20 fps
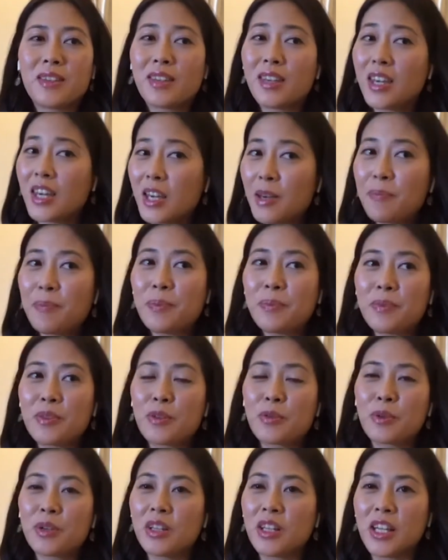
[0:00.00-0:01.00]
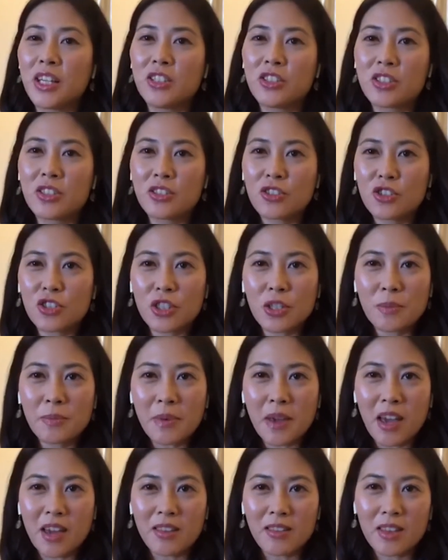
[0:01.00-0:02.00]
keep the relationship,
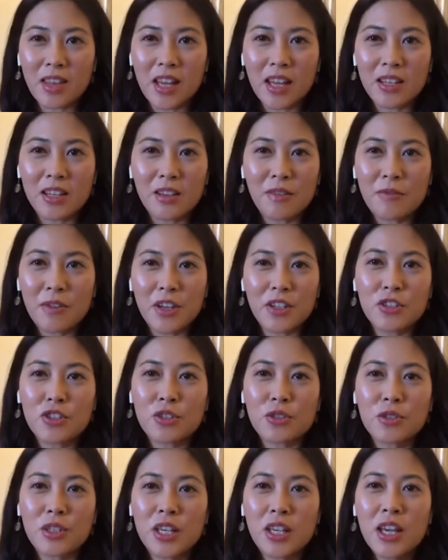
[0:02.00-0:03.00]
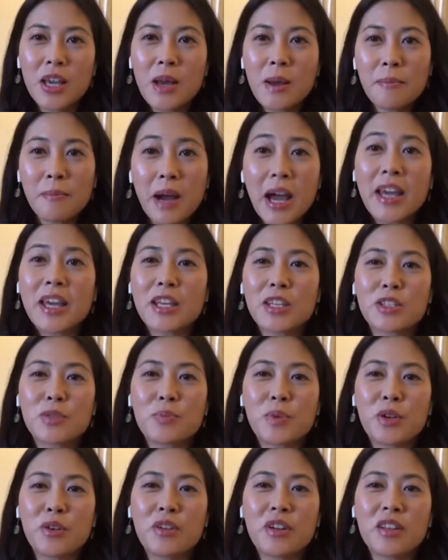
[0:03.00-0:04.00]
and then eventually my
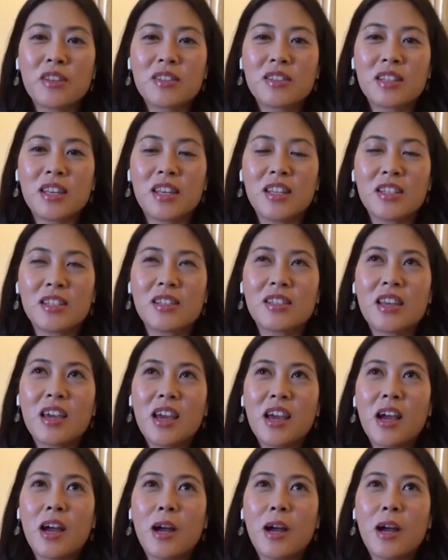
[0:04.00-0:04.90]
experience is